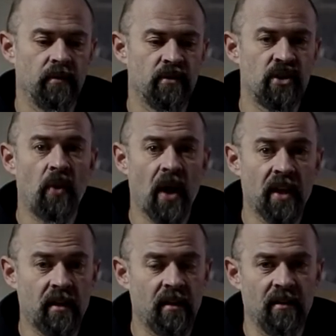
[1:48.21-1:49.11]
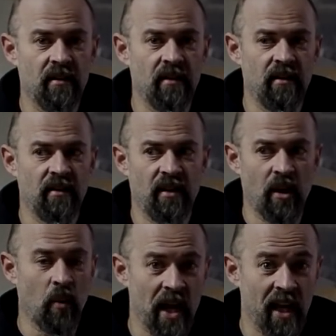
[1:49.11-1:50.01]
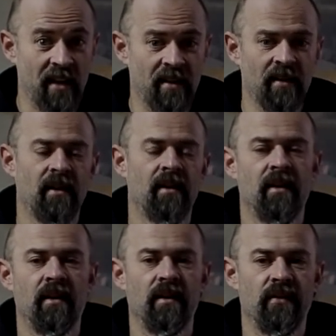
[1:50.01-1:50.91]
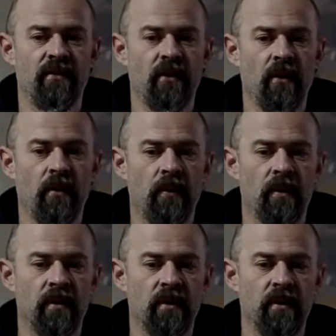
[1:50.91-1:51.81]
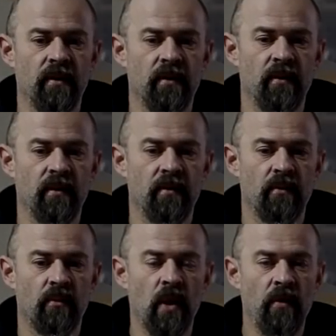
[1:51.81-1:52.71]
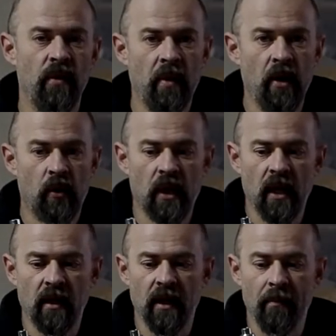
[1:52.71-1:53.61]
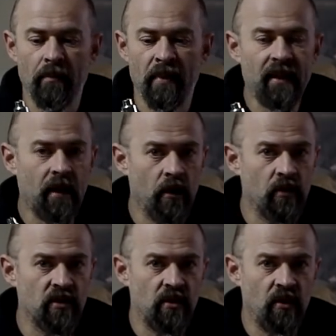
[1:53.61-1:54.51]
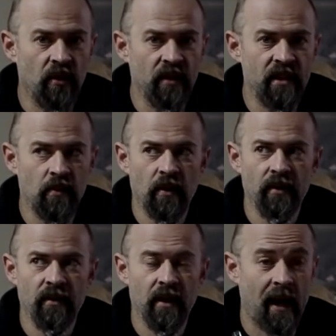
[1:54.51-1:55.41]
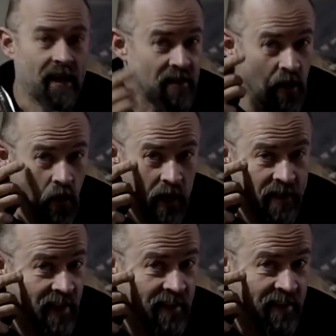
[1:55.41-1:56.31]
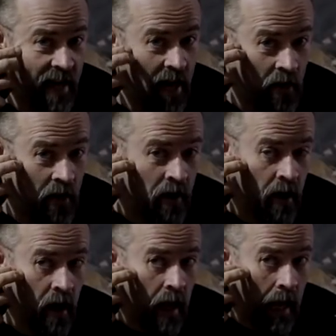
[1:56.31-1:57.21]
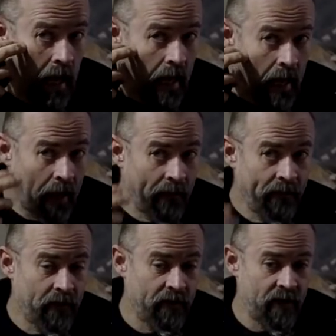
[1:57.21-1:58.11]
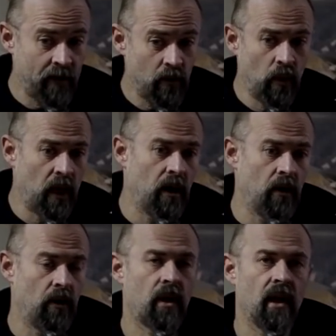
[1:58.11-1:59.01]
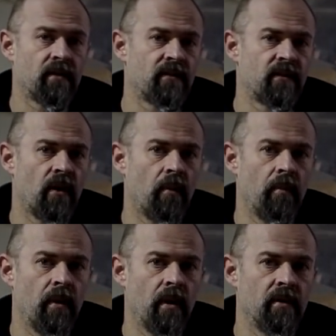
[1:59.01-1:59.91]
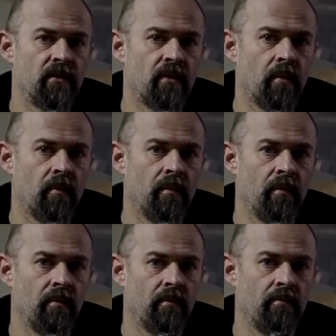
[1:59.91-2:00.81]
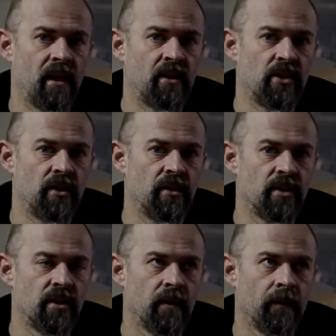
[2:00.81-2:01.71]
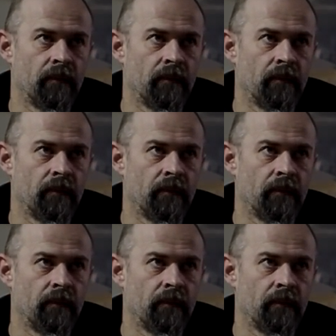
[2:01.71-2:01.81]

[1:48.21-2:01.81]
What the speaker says: strike away. So we will be looking a bit closer on this one, as long as I dare, and then we'll look at some pictures.